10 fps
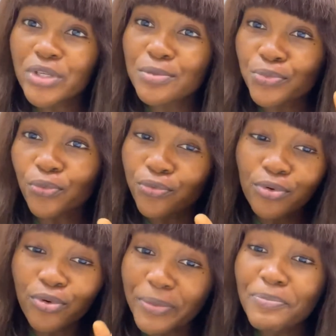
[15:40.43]
to
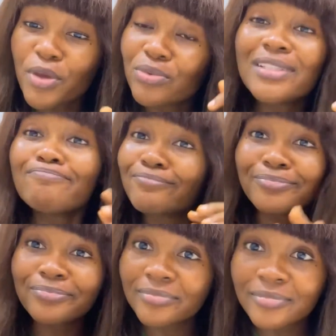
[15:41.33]
follow me.
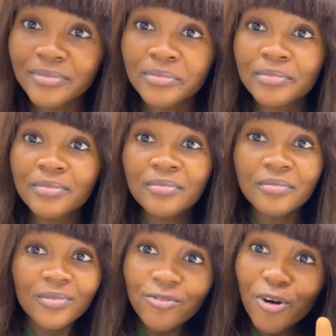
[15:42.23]

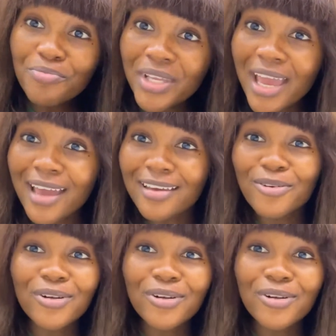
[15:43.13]
From there,